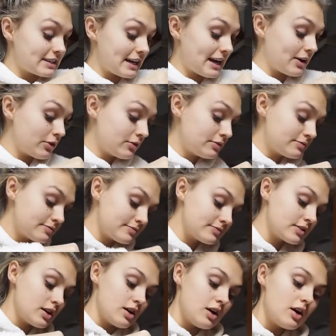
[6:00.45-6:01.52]
down.
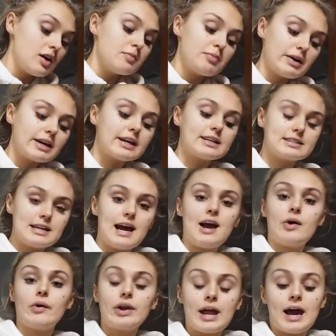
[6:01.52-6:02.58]
Break it
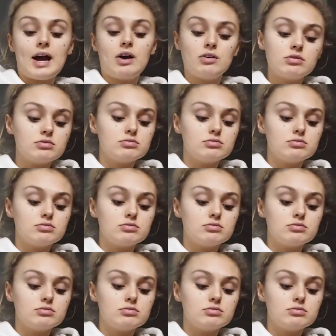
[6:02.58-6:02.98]
down now.